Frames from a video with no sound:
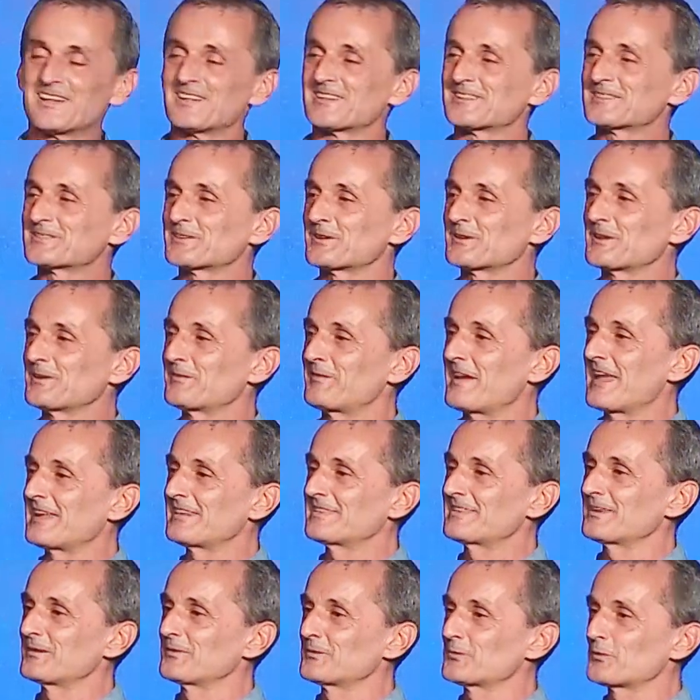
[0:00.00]
So they
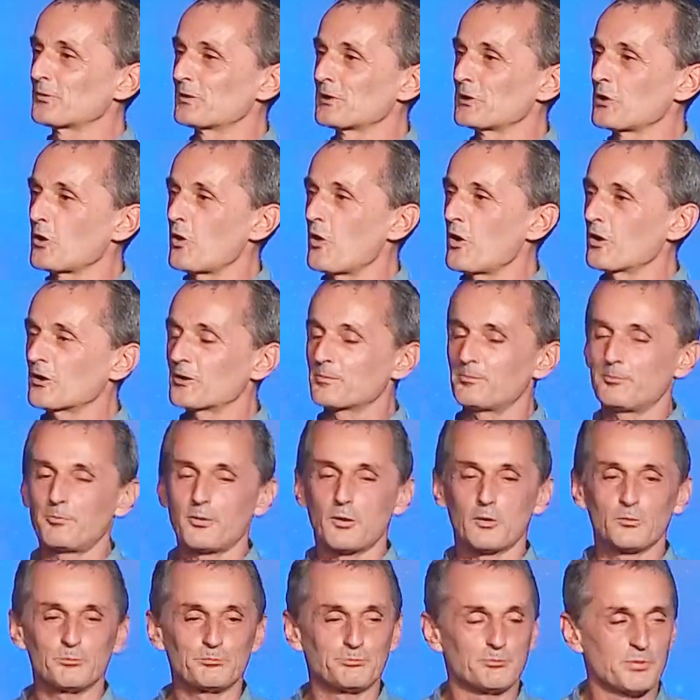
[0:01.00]
went into a log
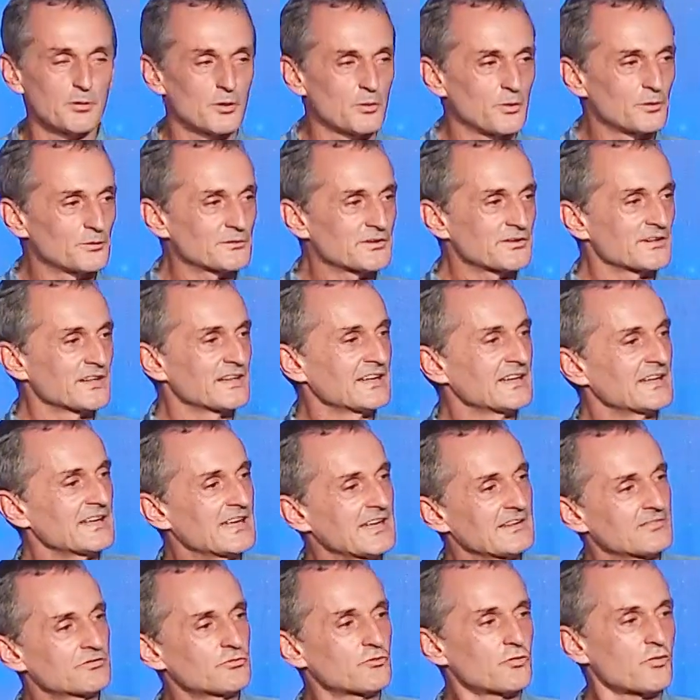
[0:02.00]
boat
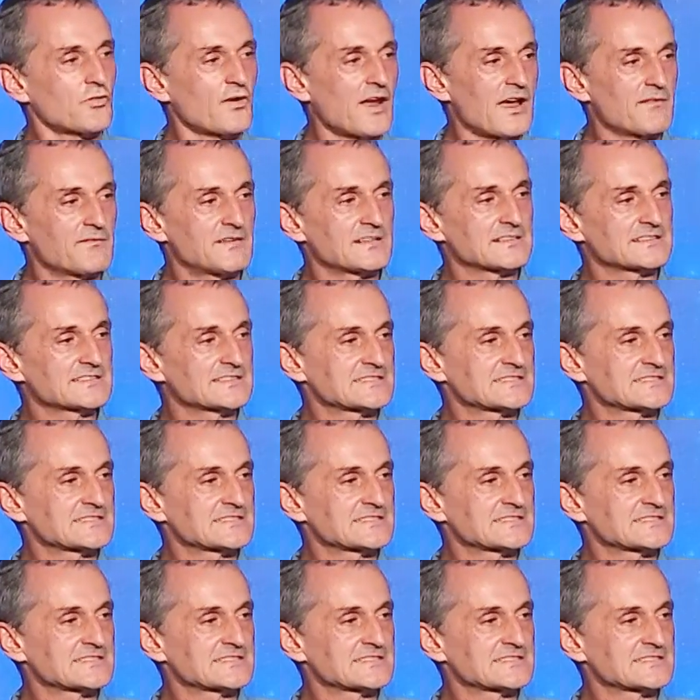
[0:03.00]
and traveled